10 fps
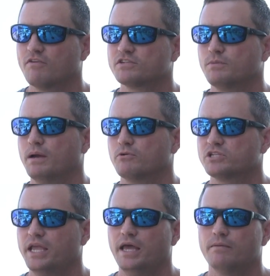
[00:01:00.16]
service
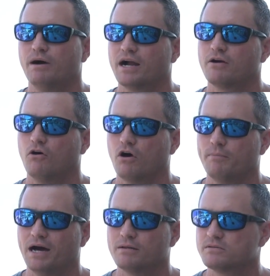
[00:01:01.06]
members hit by a
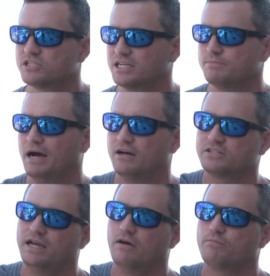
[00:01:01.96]
car about six
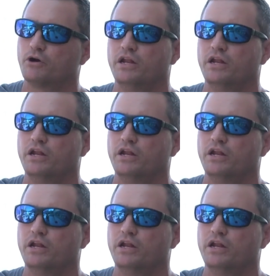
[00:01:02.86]
miles down